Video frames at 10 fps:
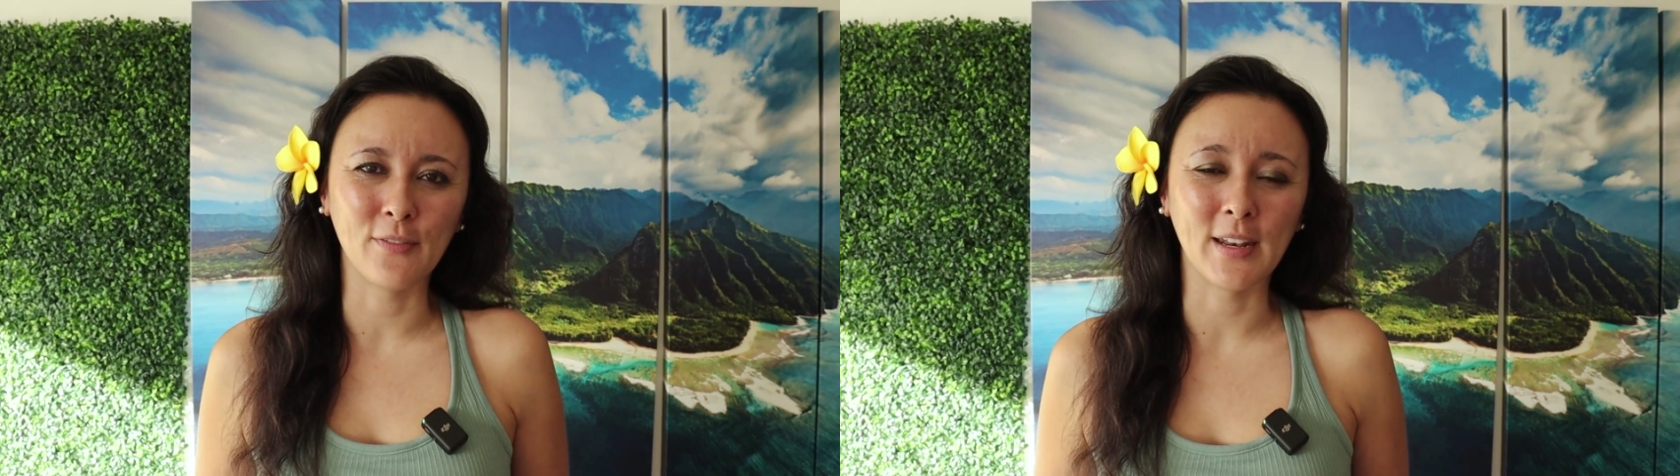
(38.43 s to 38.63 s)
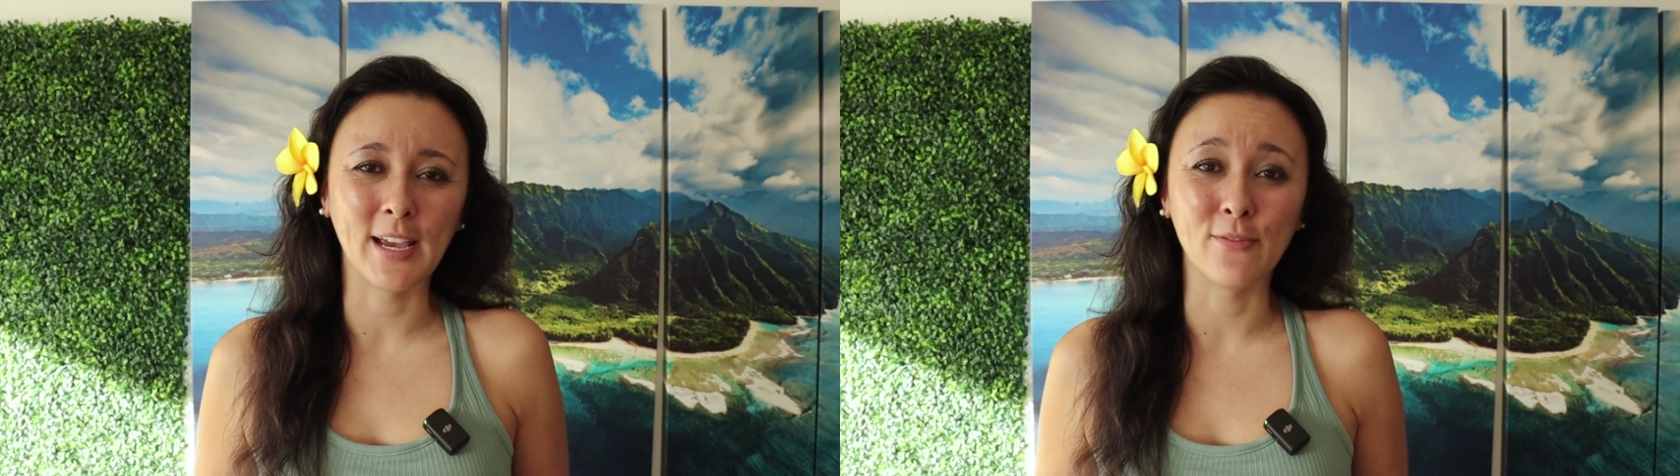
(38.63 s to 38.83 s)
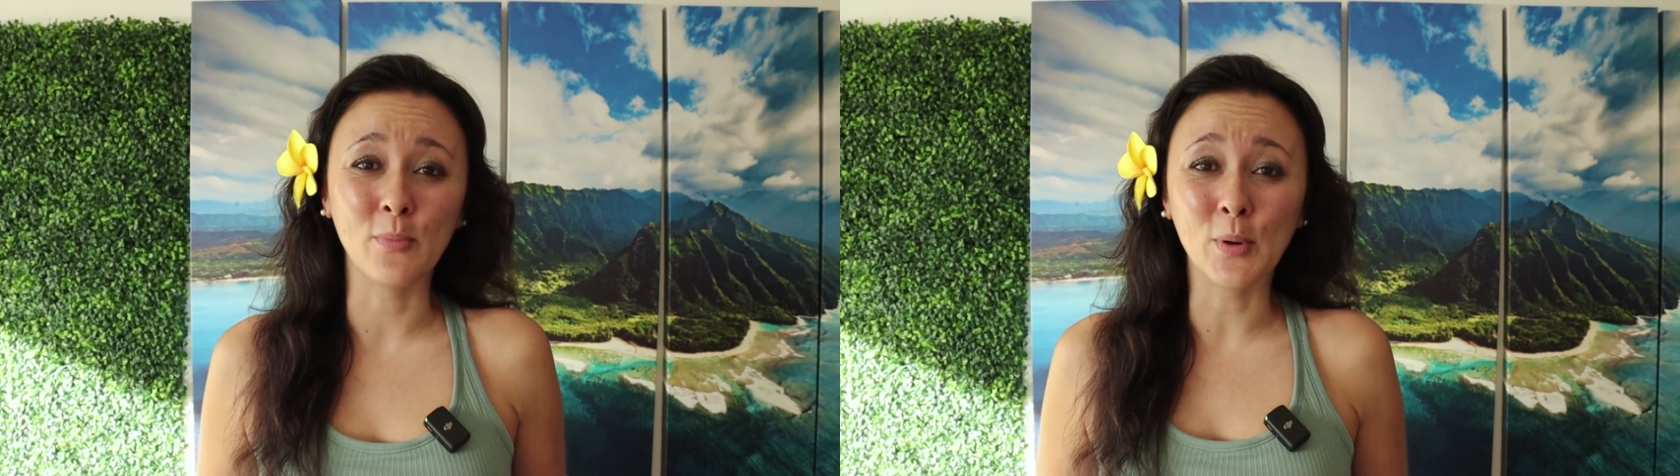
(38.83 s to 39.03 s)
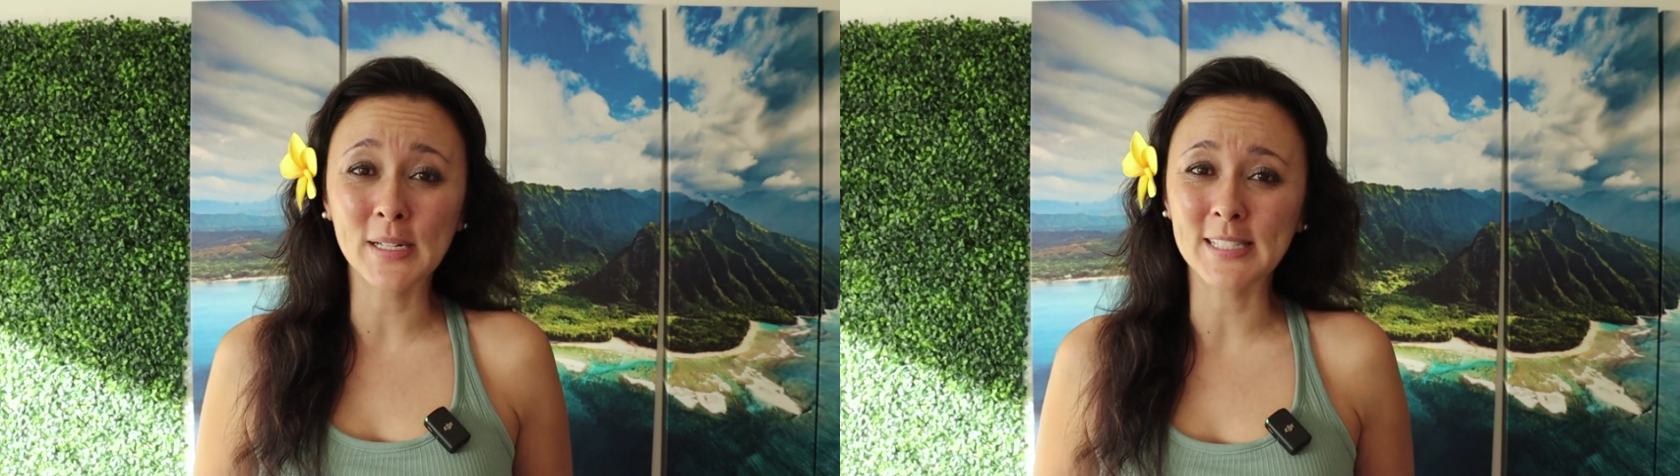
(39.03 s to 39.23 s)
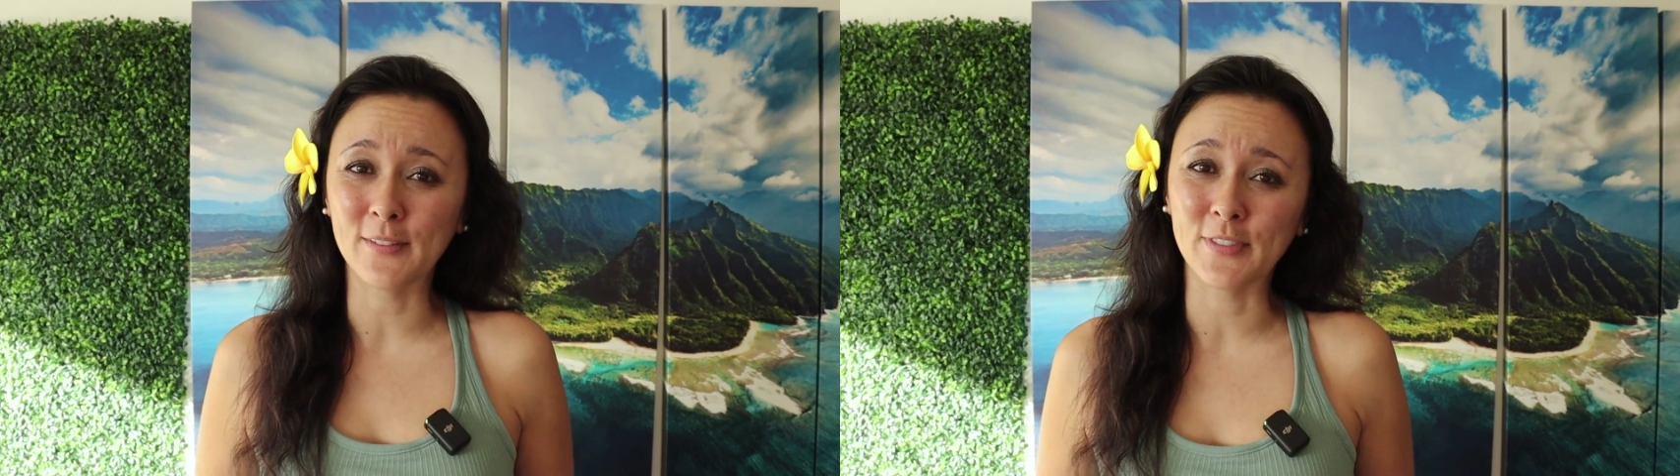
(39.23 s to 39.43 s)
that I have
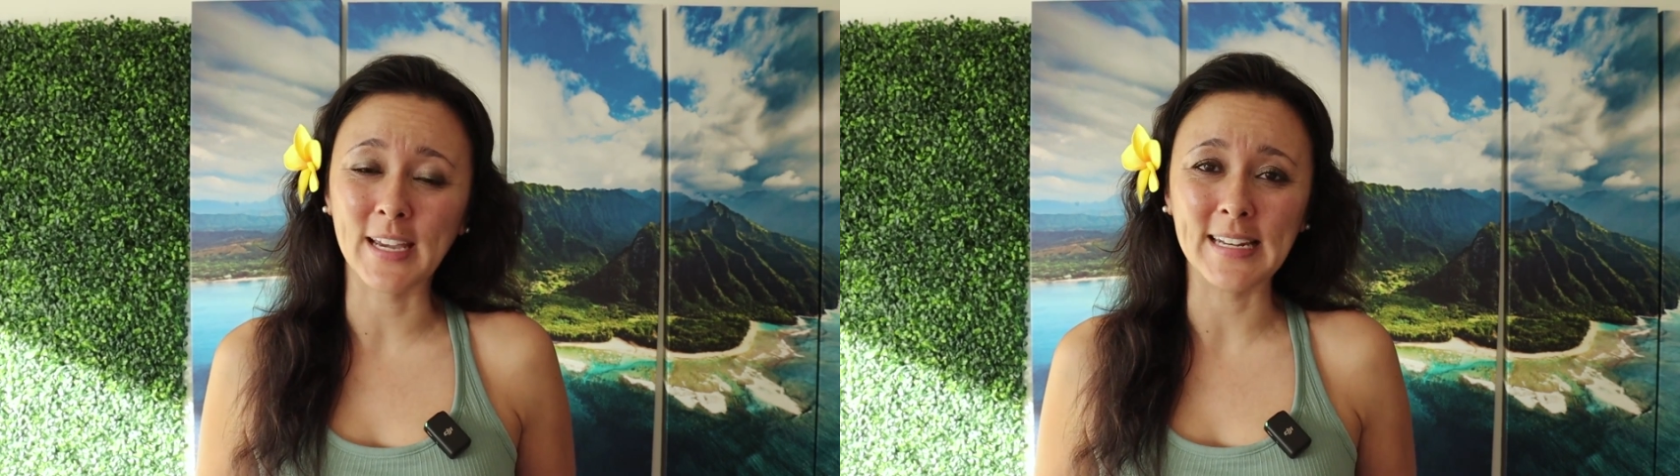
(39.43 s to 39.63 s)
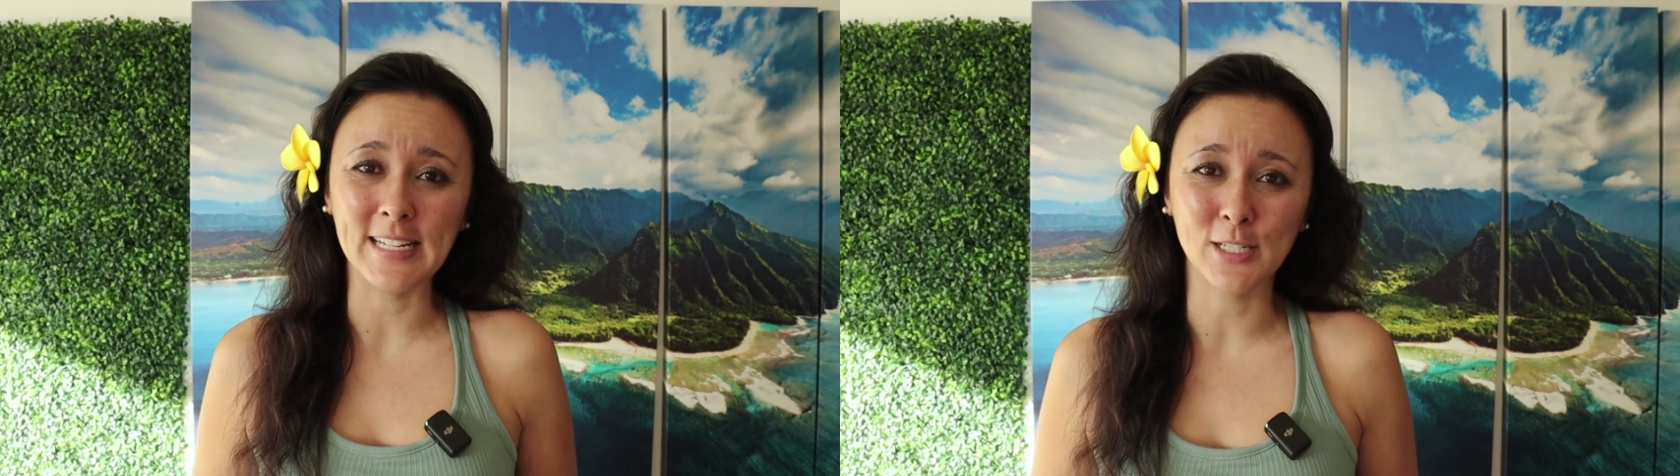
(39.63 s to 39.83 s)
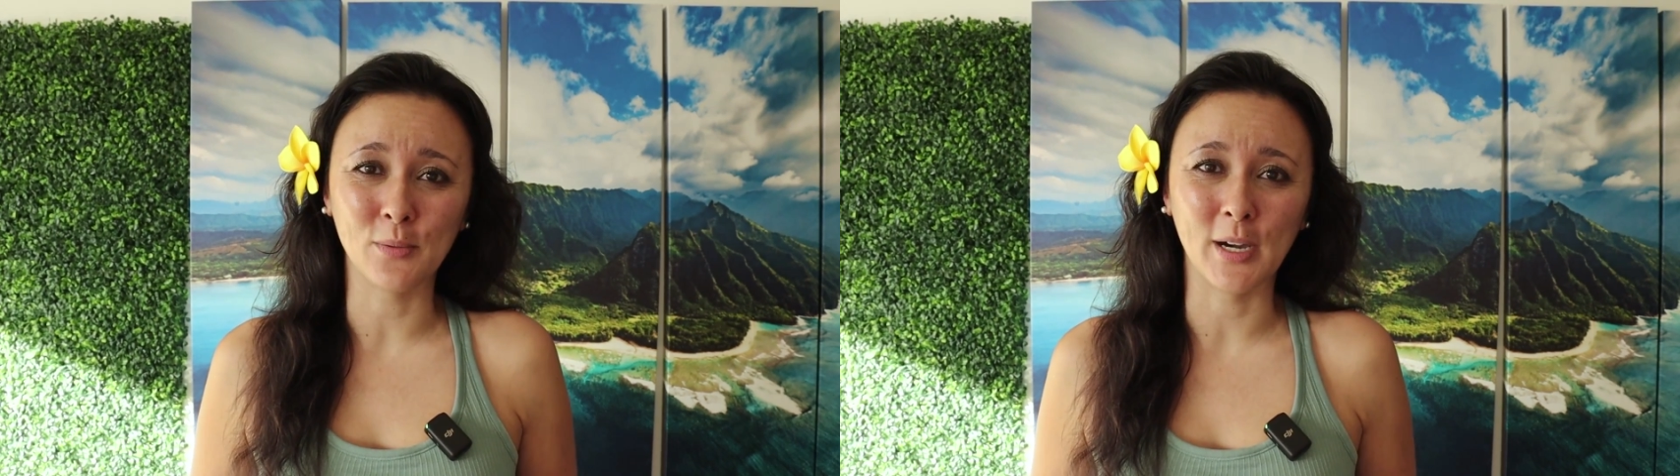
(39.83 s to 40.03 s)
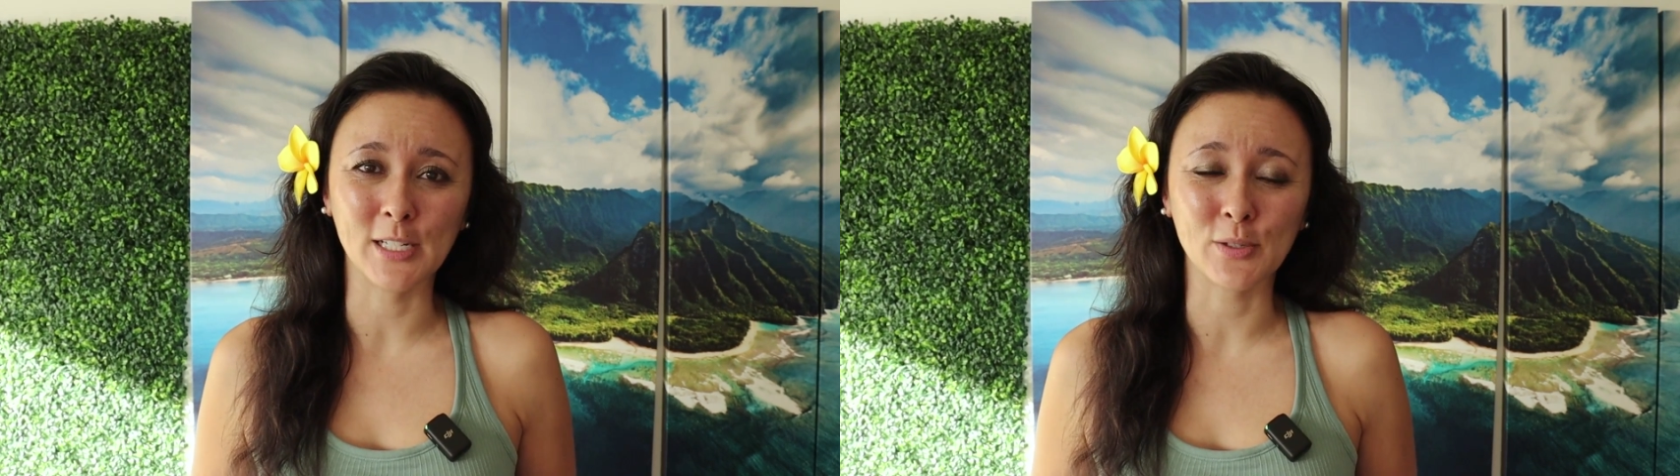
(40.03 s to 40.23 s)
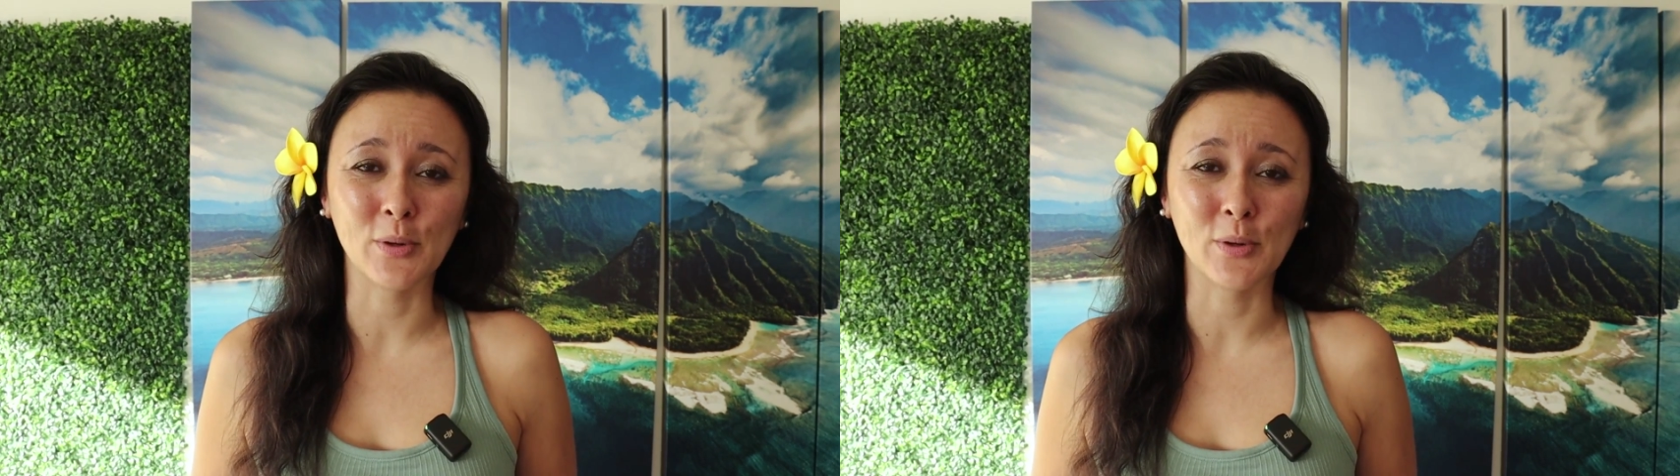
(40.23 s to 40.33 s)
more stuff that I need to watch